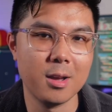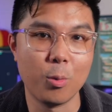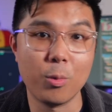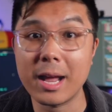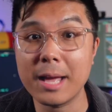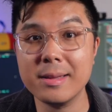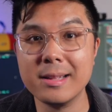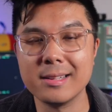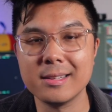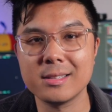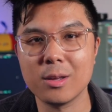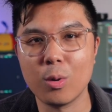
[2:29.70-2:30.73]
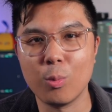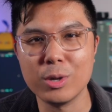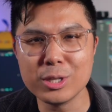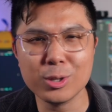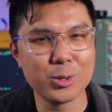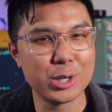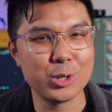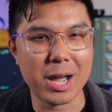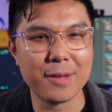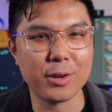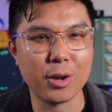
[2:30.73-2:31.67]
What I mean is, once you learn to
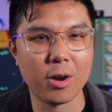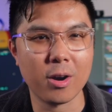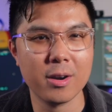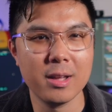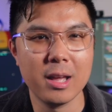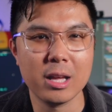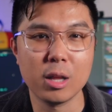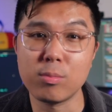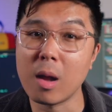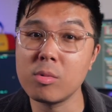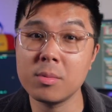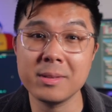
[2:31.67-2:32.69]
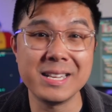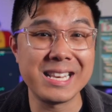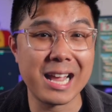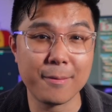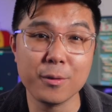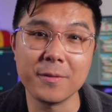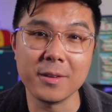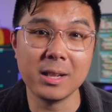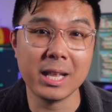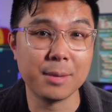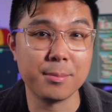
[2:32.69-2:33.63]
drive a car, you'll probably never
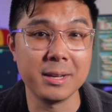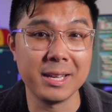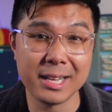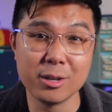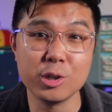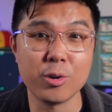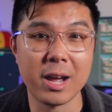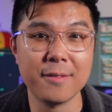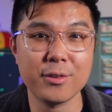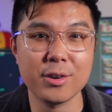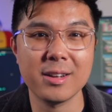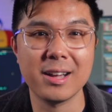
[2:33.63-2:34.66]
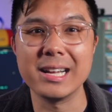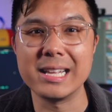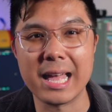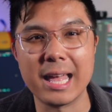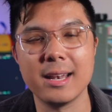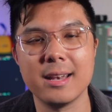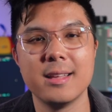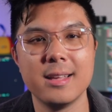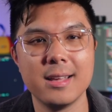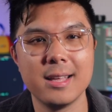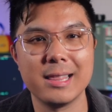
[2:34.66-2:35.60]
feel like a beginner driver again.
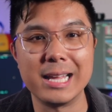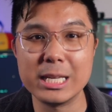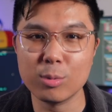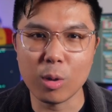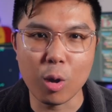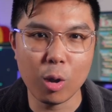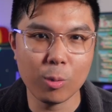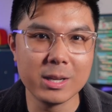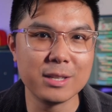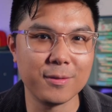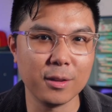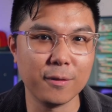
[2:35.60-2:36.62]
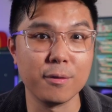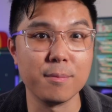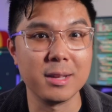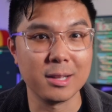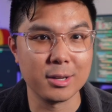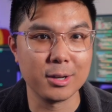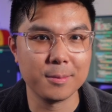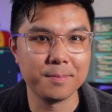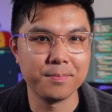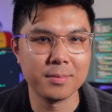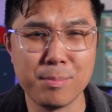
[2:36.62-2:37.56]
Things will always feel familiar.
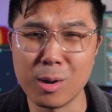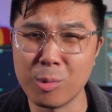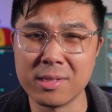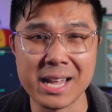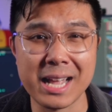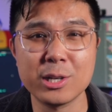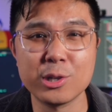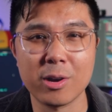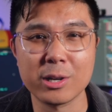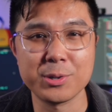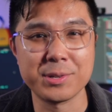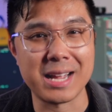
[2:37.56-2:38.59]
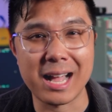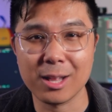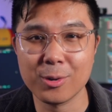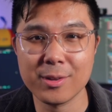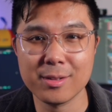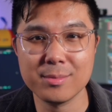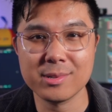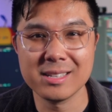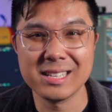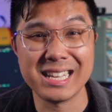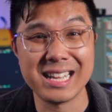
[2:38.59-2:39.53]
But with data structures and
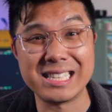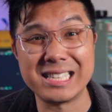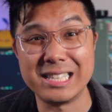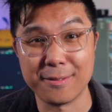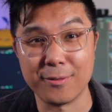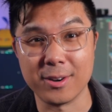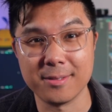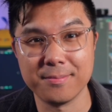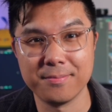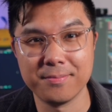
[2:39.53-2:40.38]
algorithms, it's different.